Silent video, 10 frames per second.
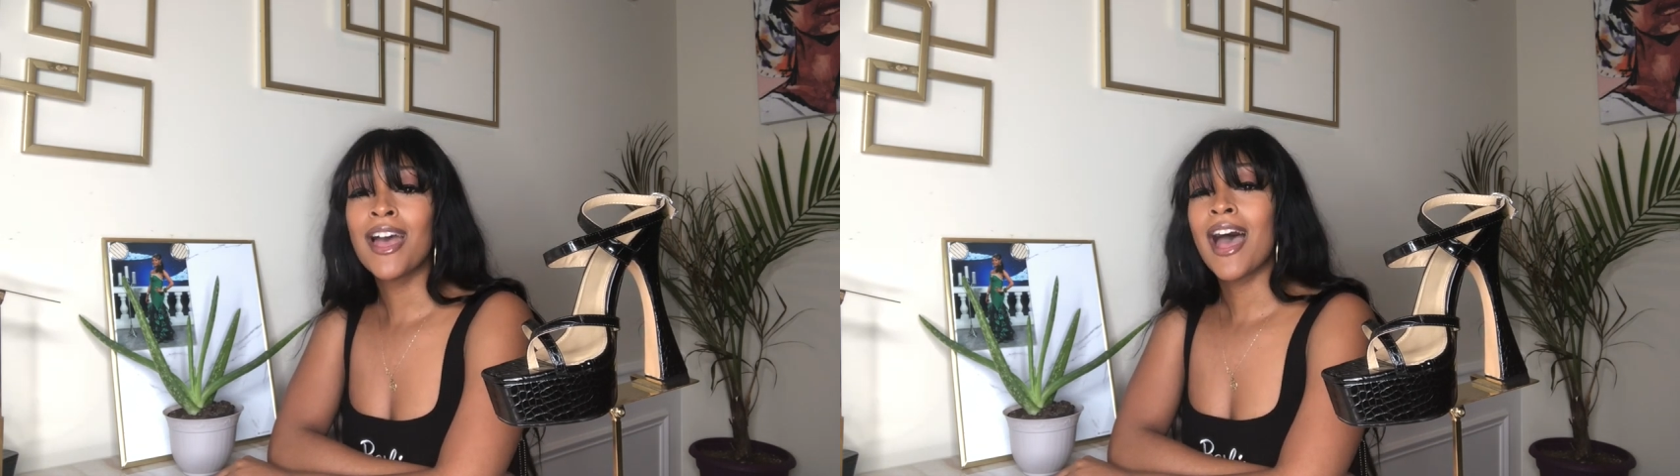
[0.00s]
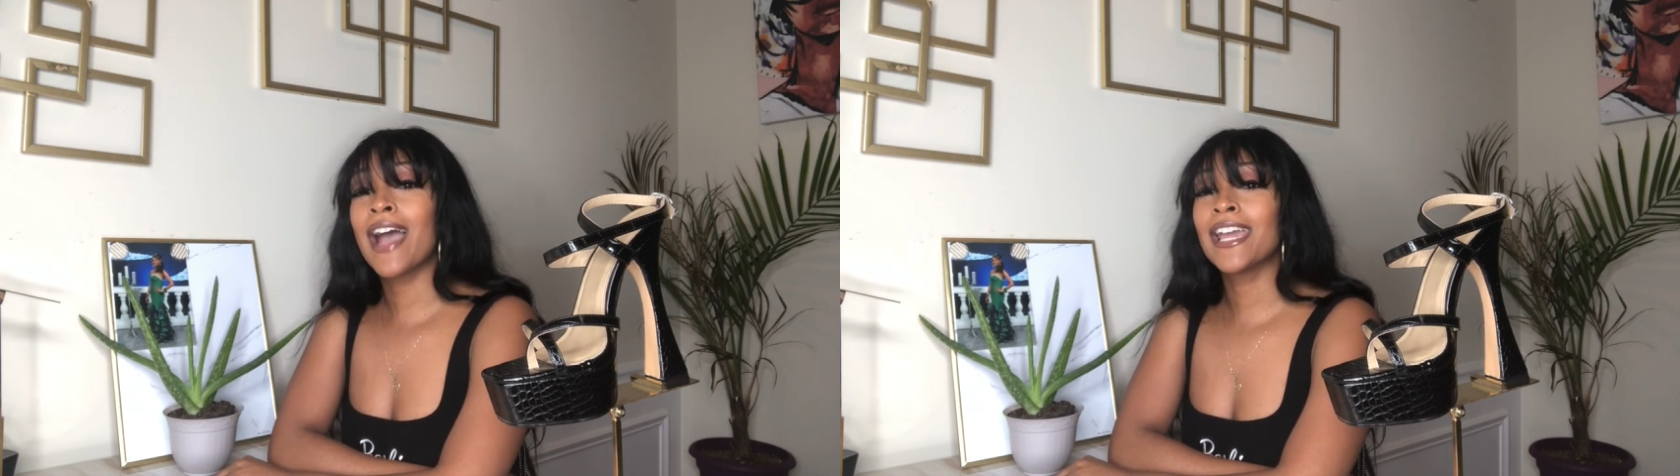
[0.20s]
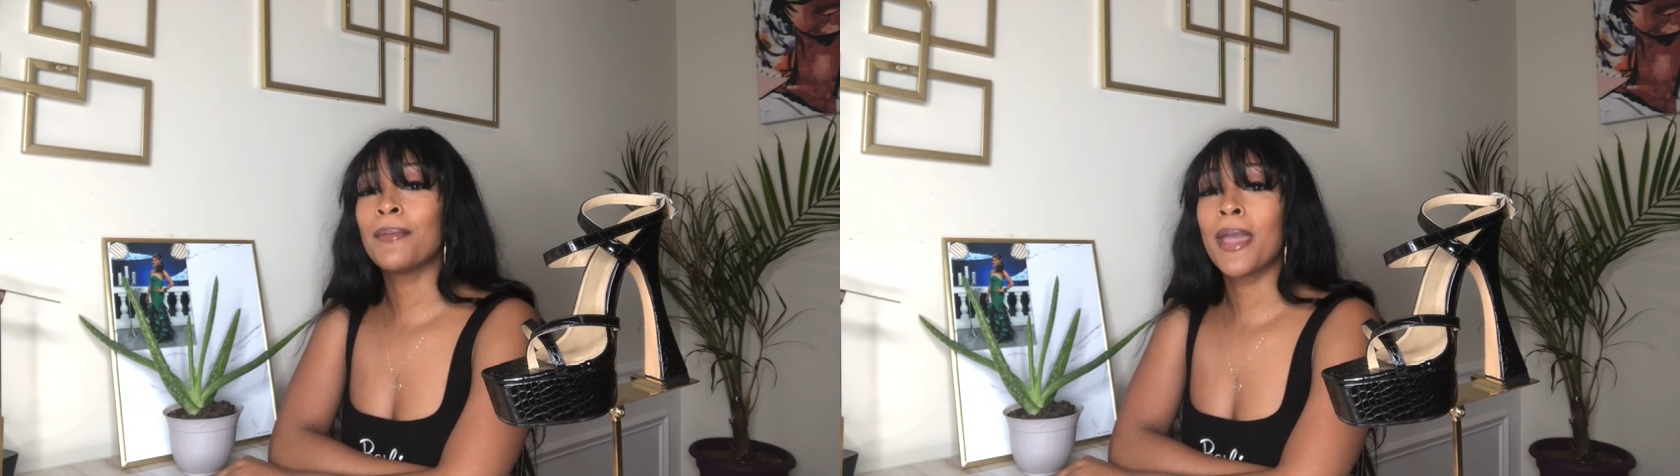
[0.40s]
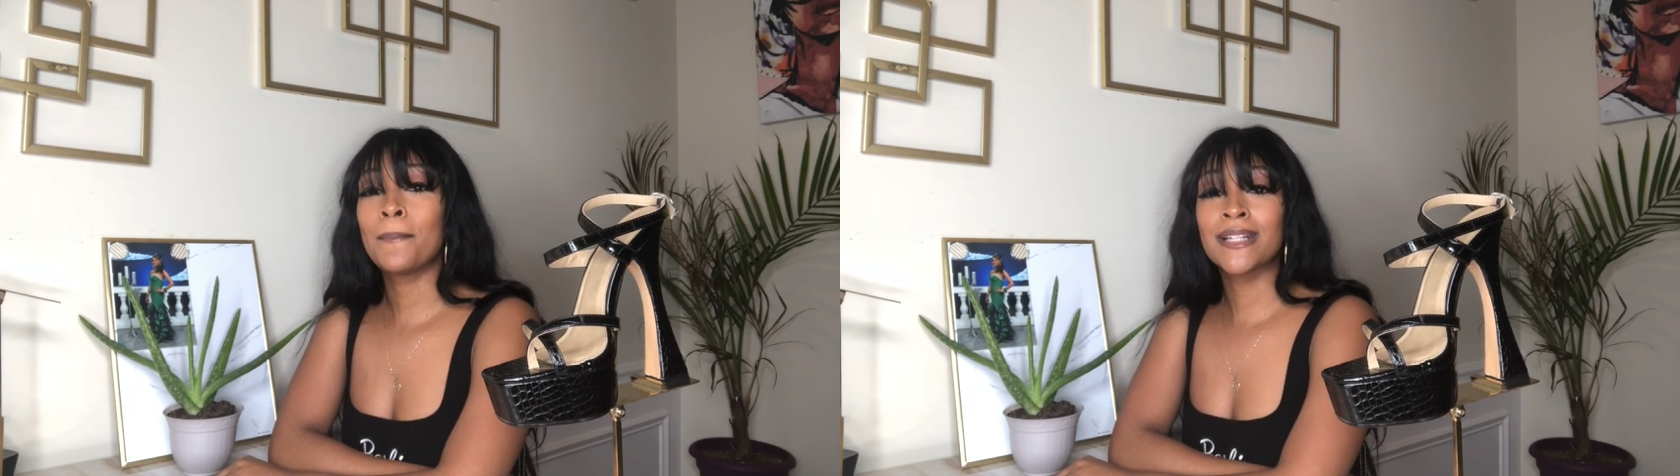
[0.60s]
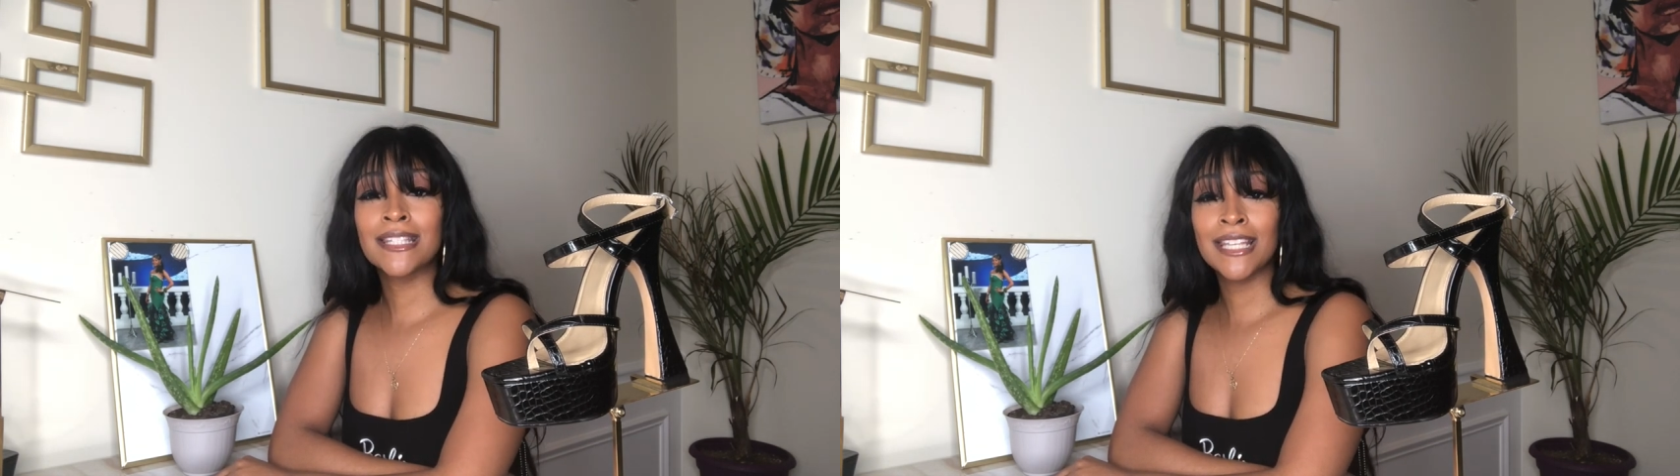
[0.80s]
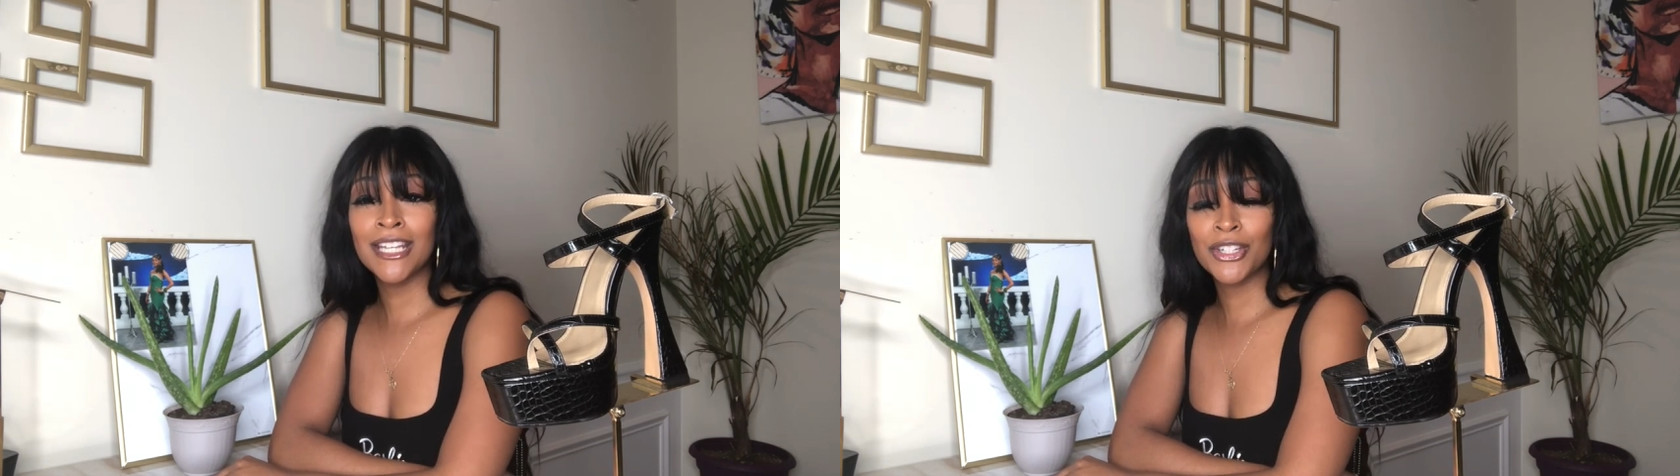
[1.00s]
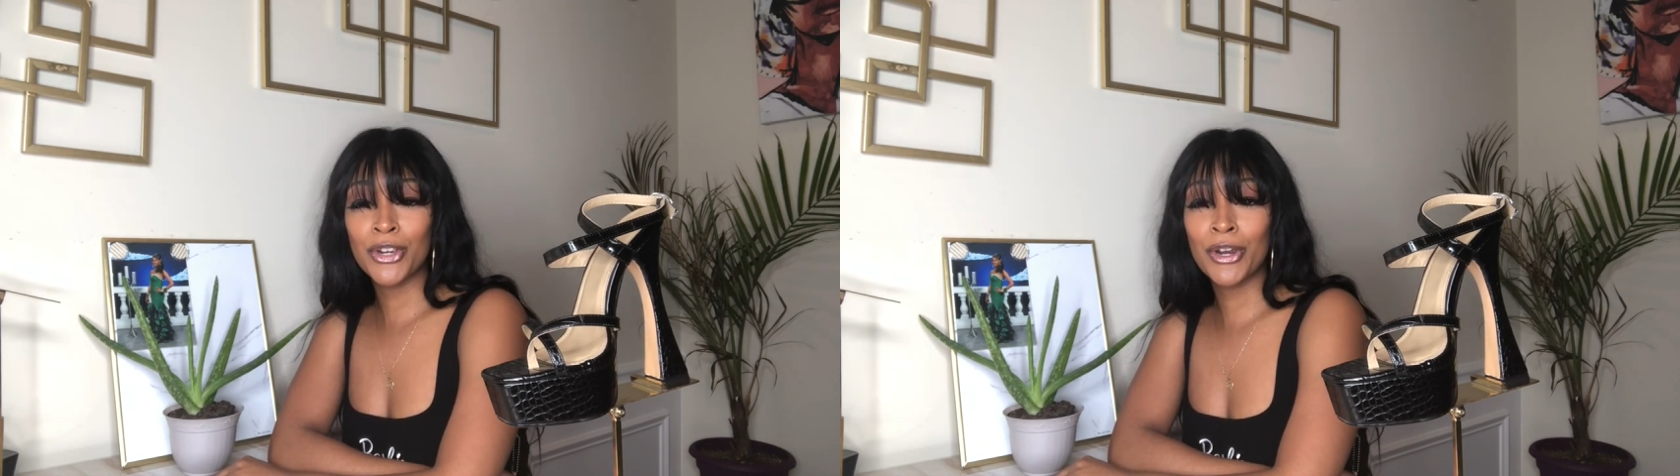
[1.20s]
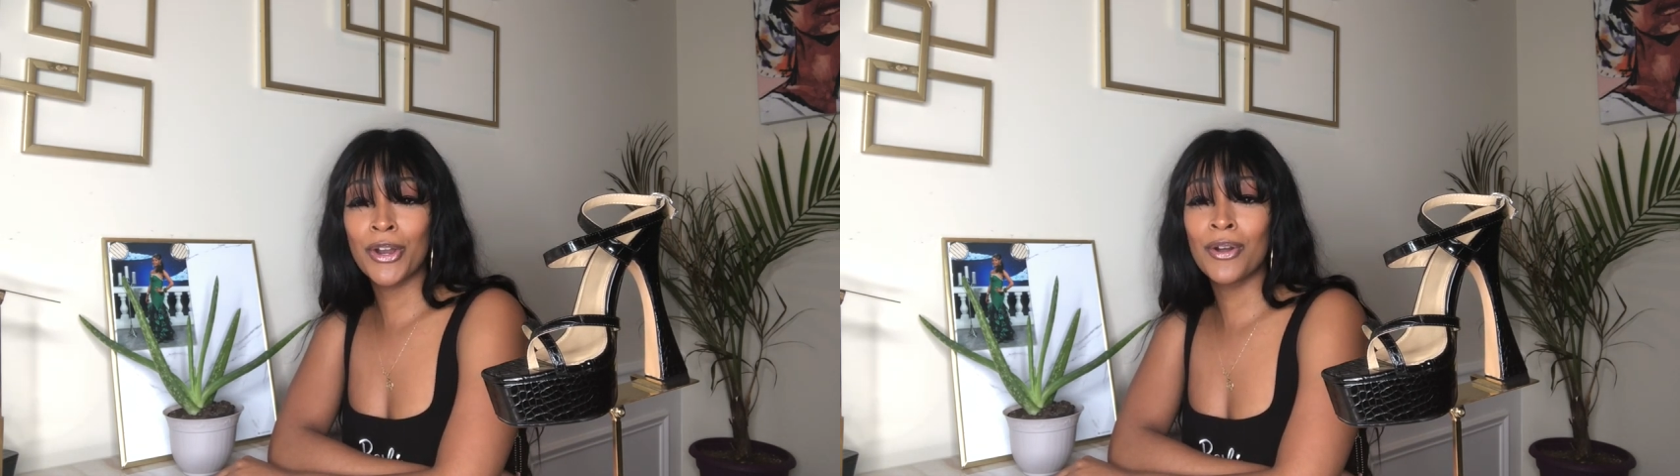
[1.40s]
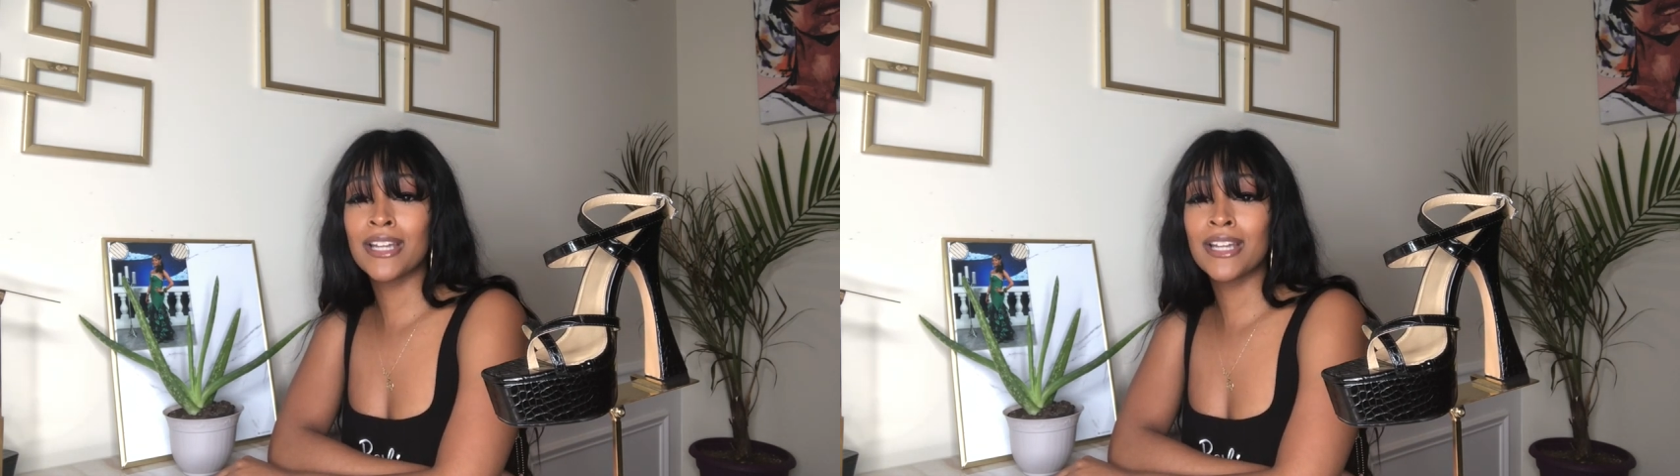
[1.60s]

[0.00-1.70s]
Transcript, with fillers: I am a petite girl